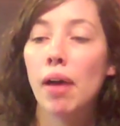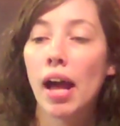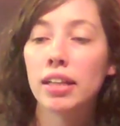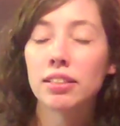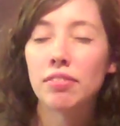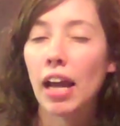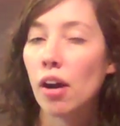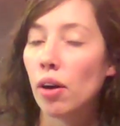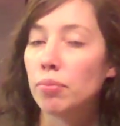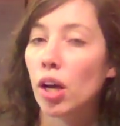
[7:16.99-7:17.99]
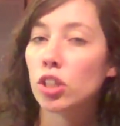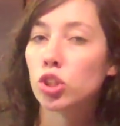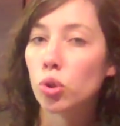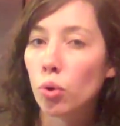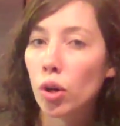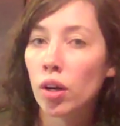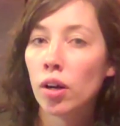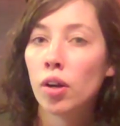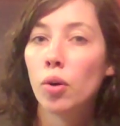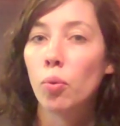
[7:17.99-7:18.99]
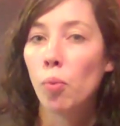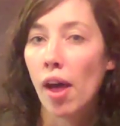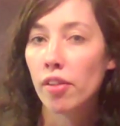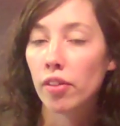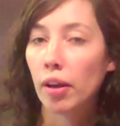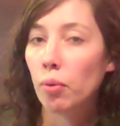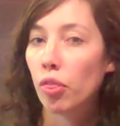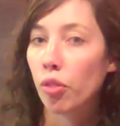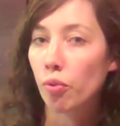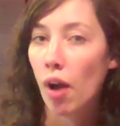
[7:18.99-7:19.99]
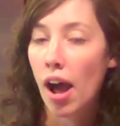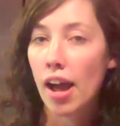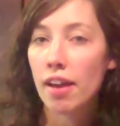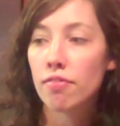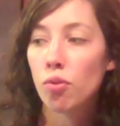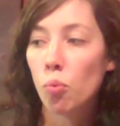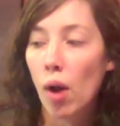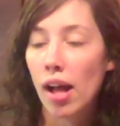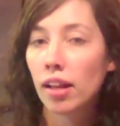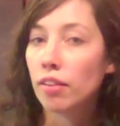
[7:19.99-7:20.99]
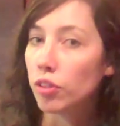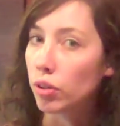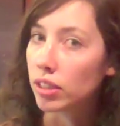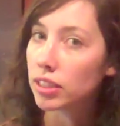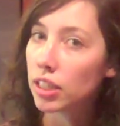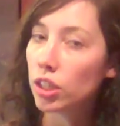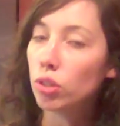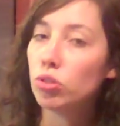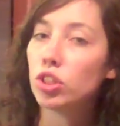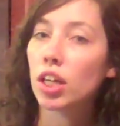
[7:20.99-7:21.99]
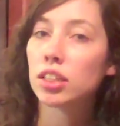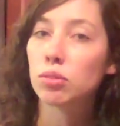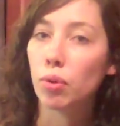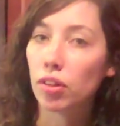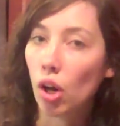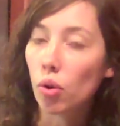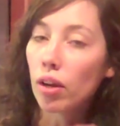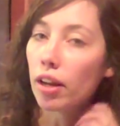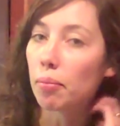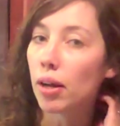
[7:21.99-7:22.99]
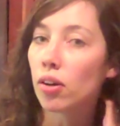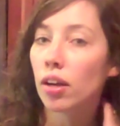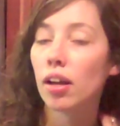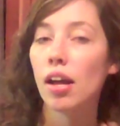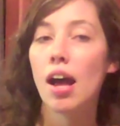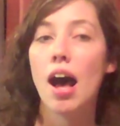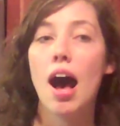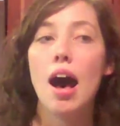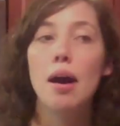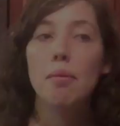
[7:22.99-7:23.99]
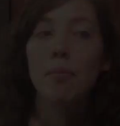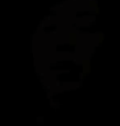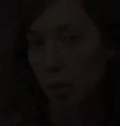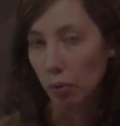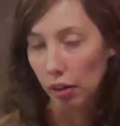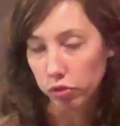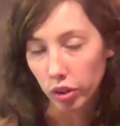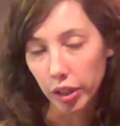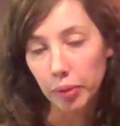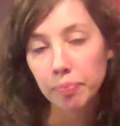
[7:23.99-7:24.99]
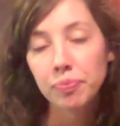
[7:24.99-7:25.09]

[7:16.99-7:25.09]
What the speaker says: As of now, I'm not sure whether they would thrive well if you continue just with coconut milk. Doing well for you.